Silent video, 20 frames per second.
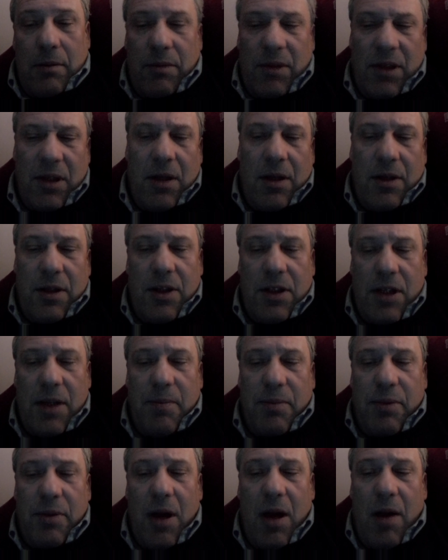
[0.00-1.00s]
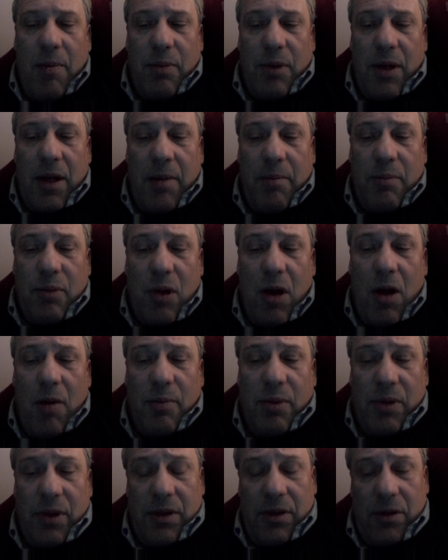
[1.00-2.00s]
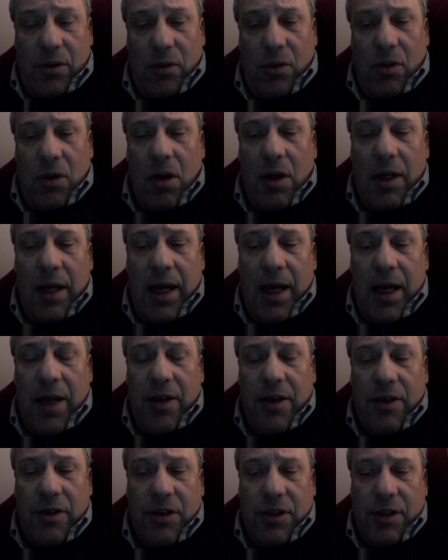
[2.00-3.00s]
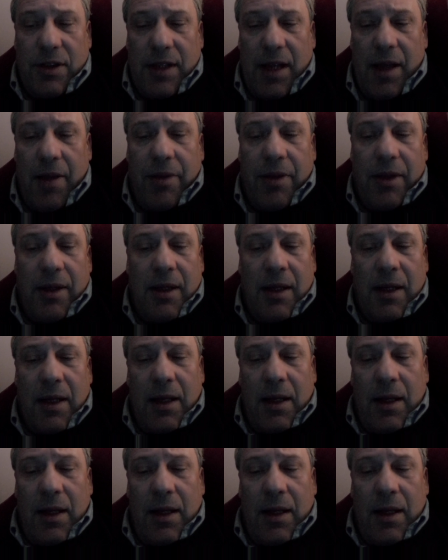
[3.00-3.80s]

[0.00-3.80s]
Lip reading: because it's appropriate to call energy something